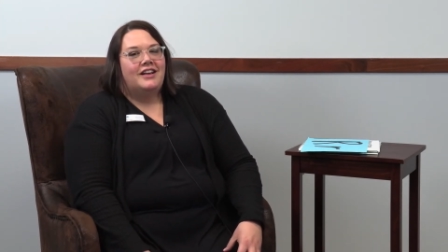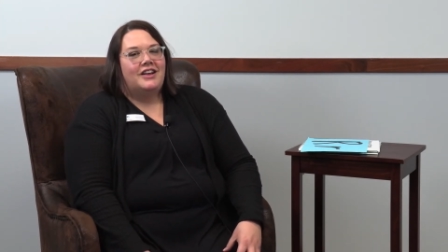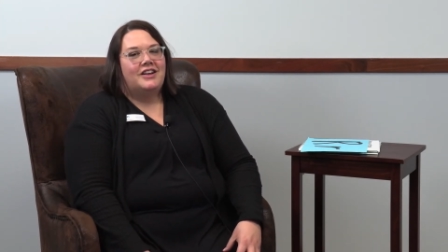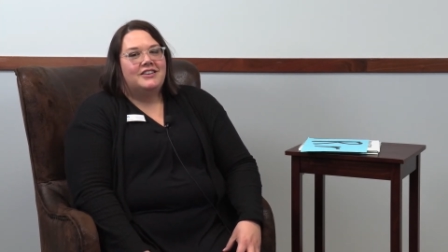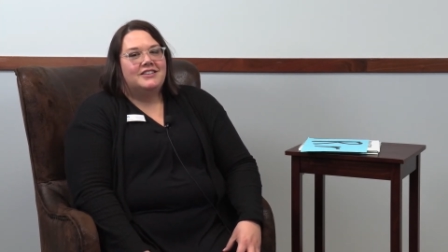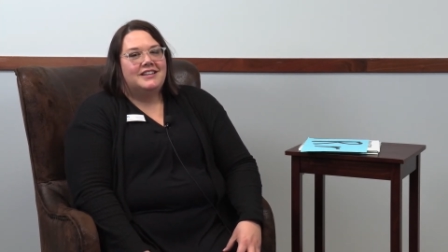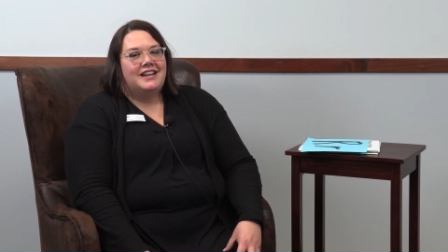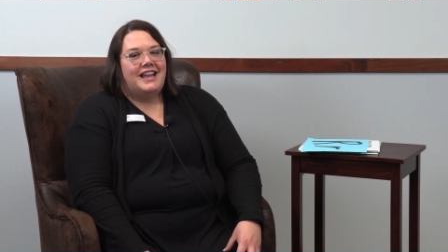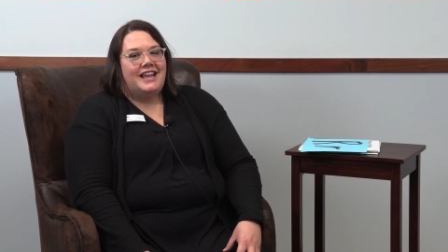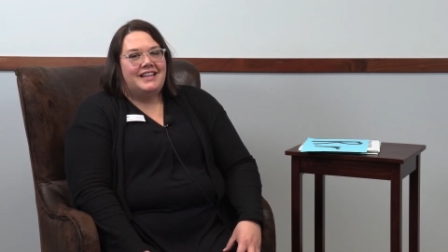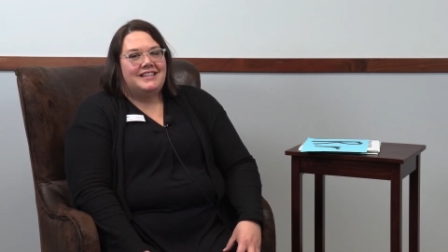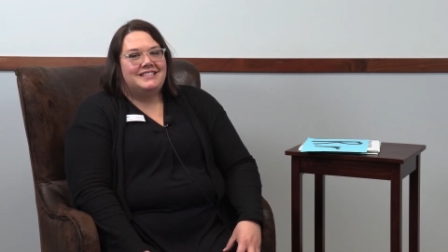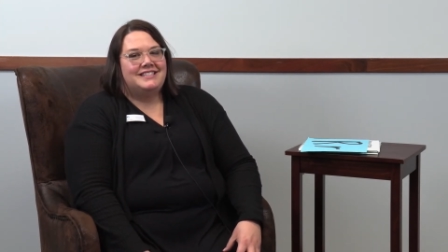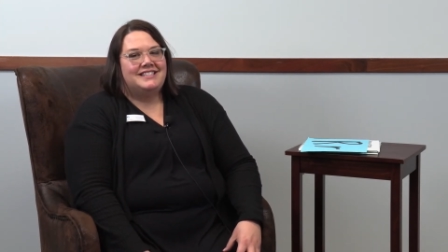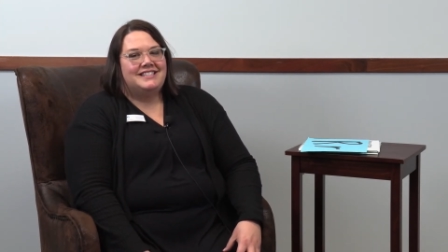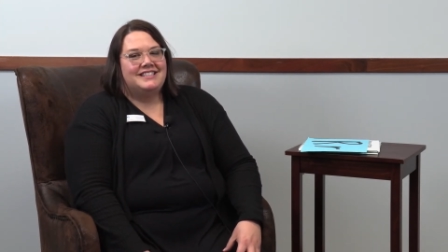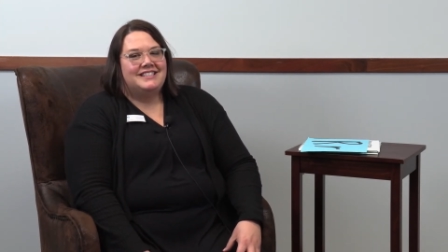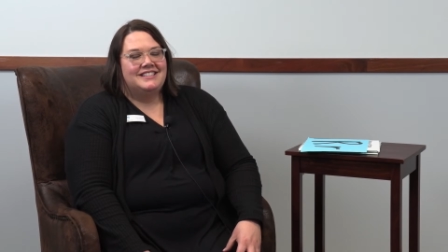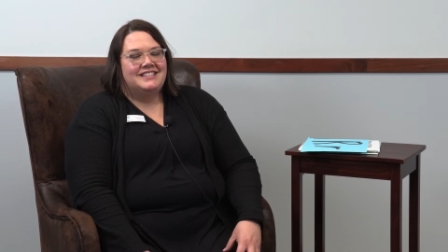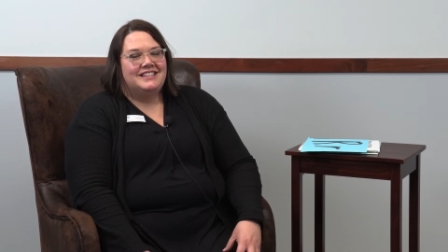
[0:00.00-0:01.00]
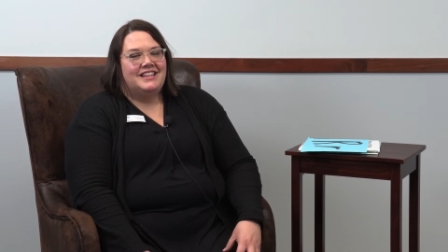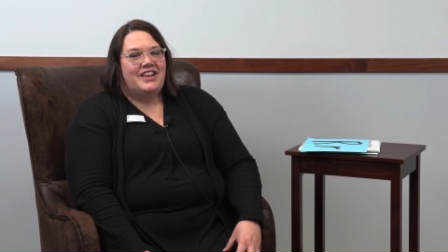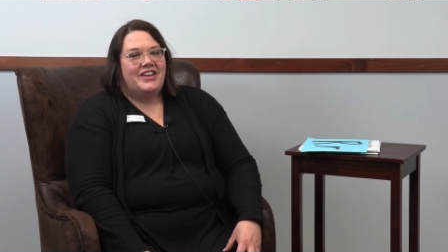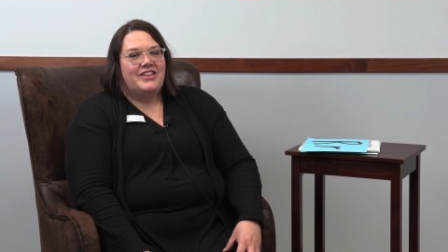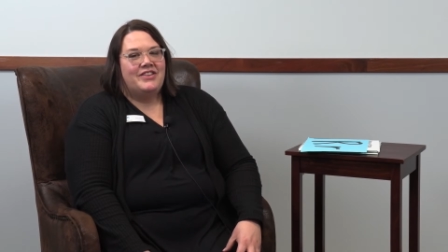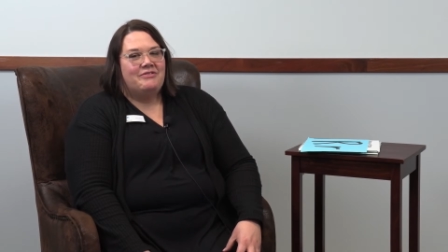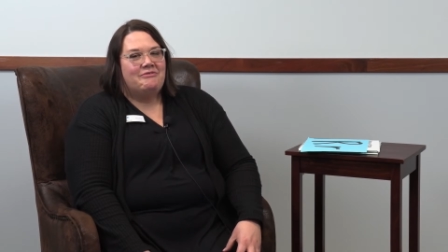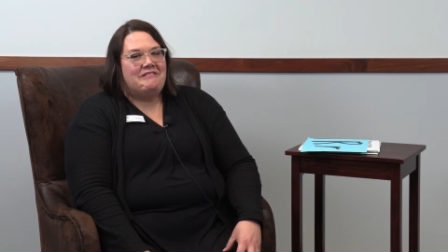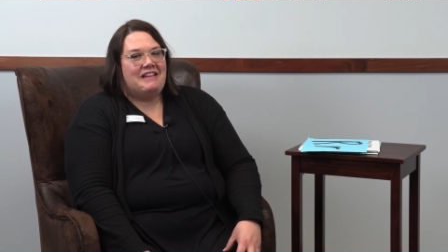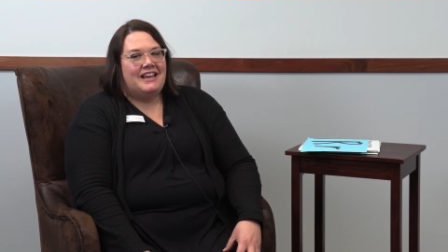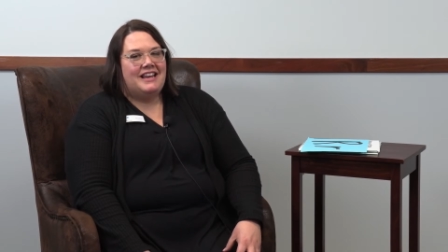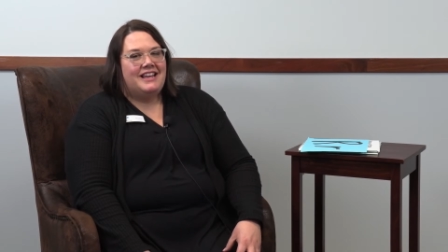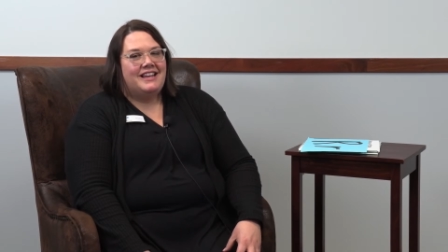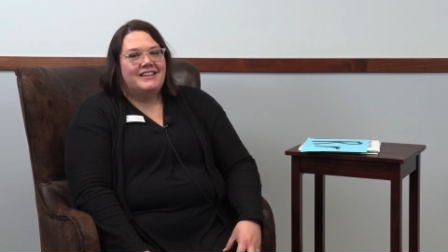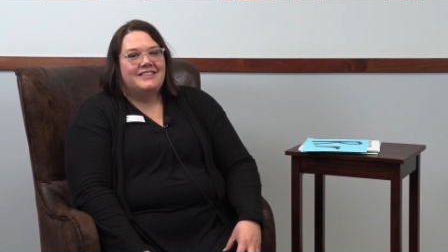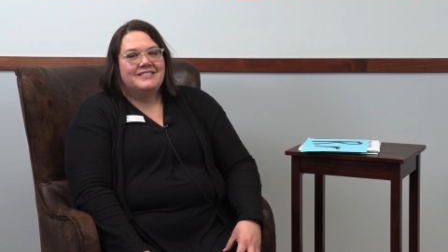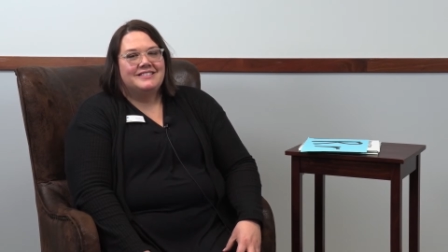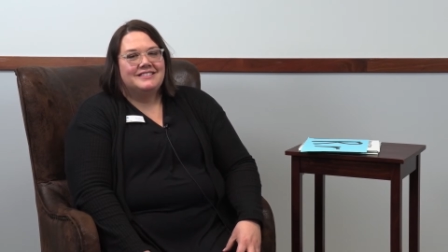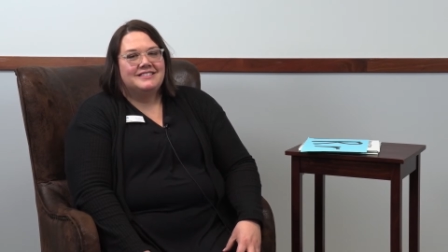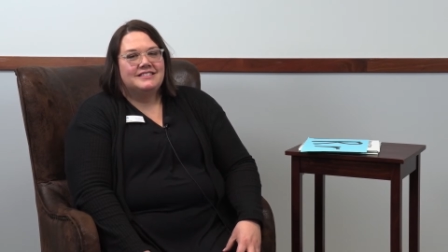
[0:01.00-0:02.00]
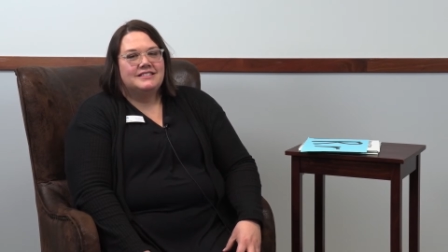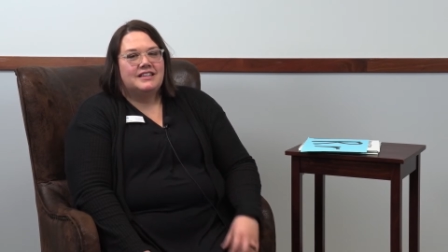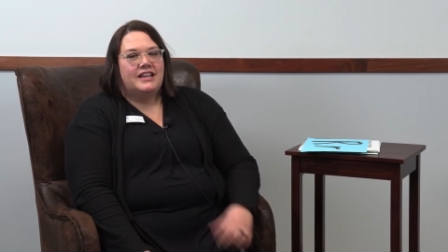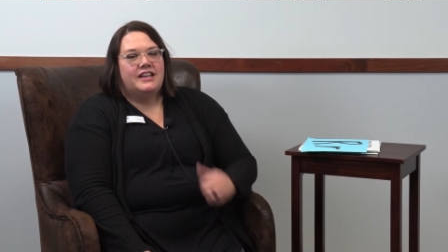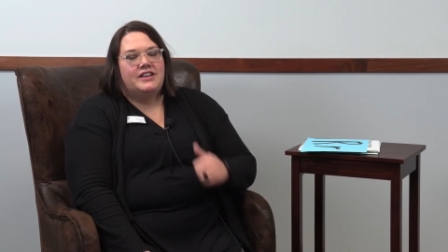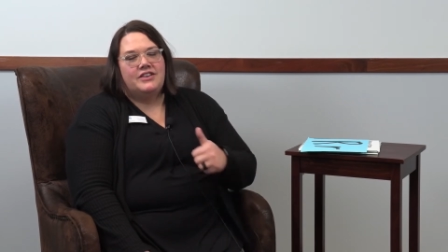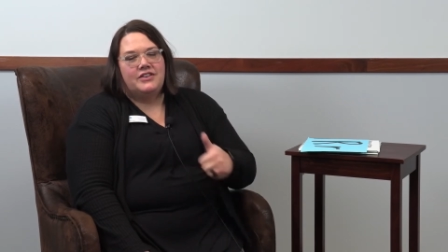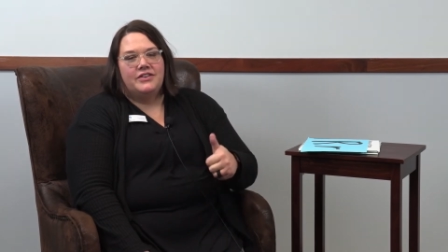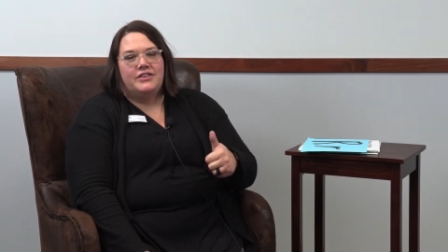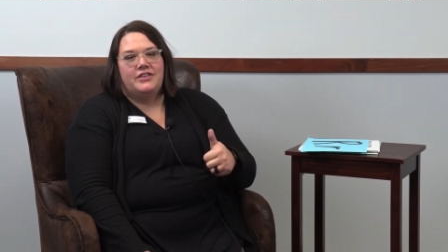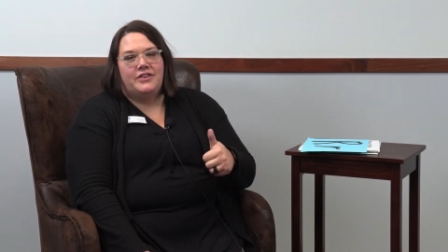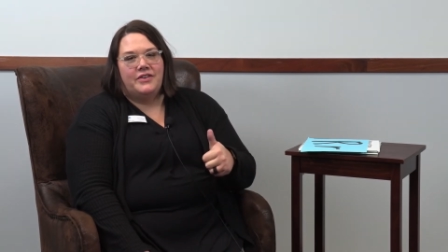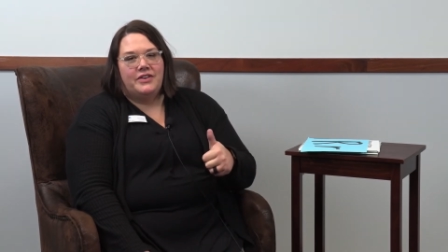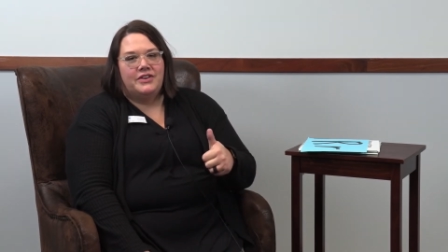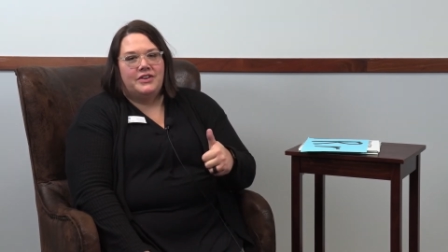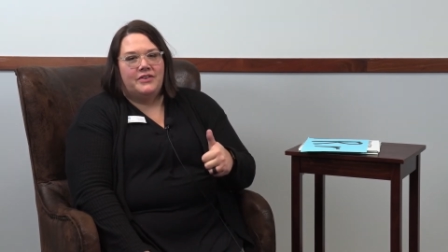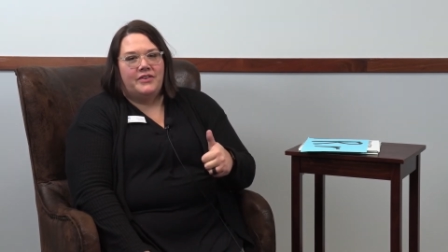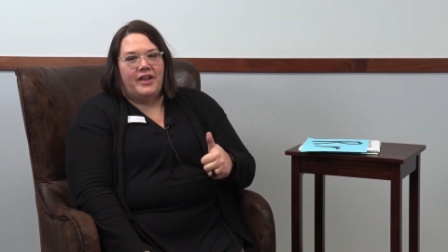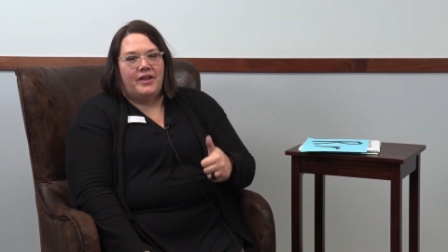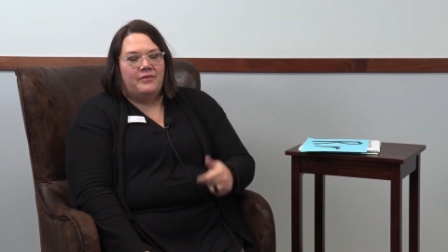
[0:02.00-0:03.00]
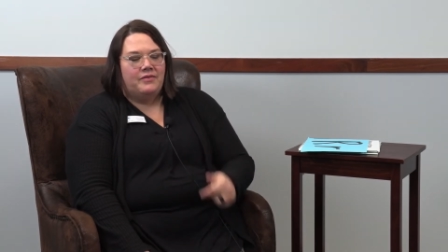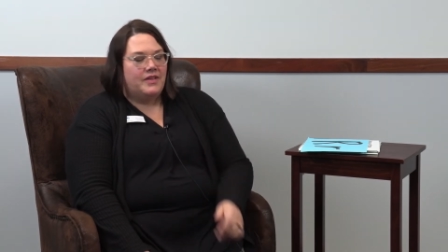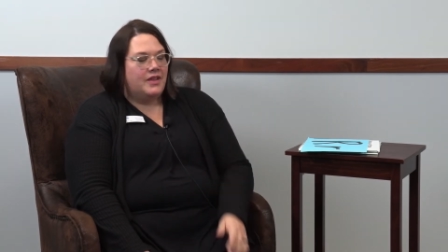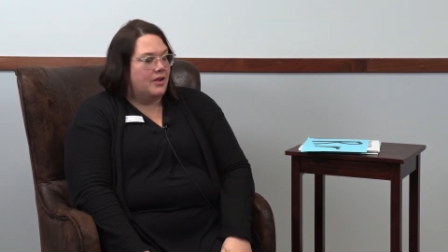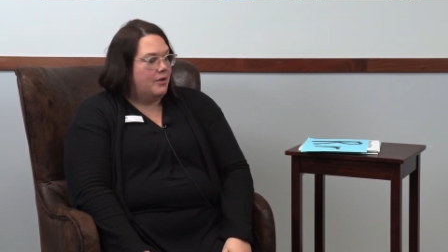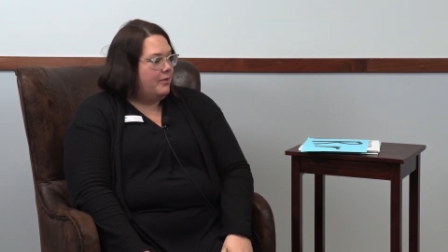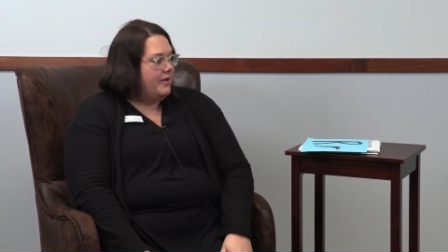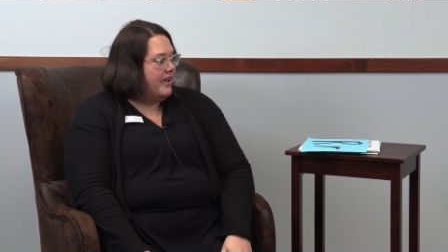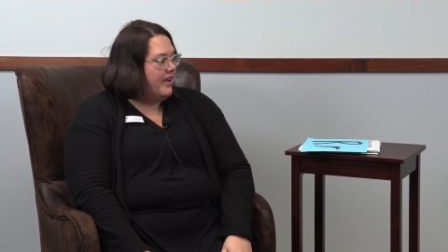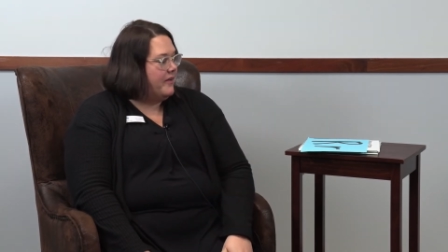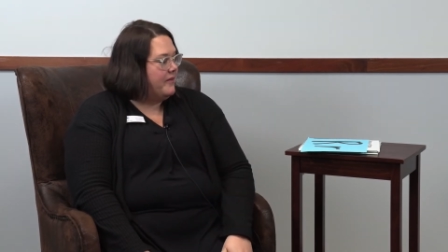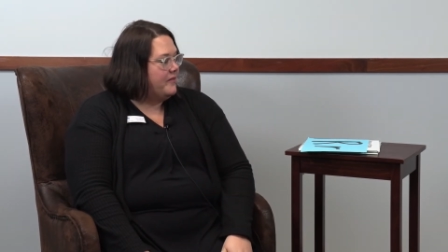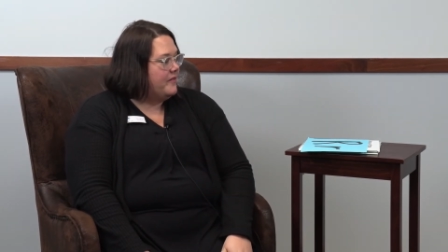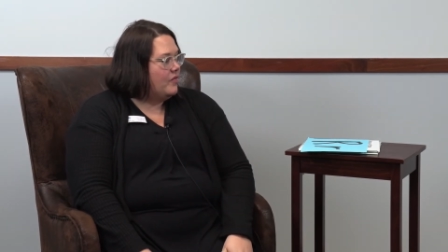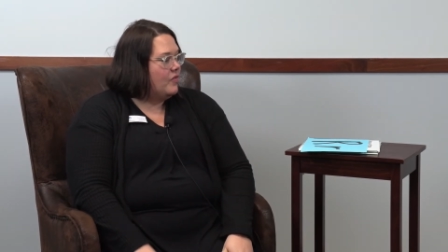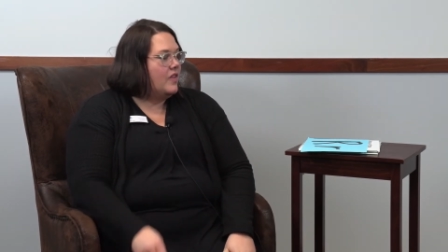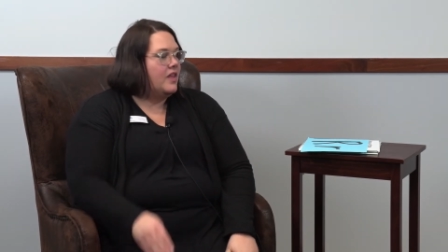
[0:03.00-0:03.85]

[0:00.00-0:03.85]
All right, are you ready? I know you can do it. Here we go.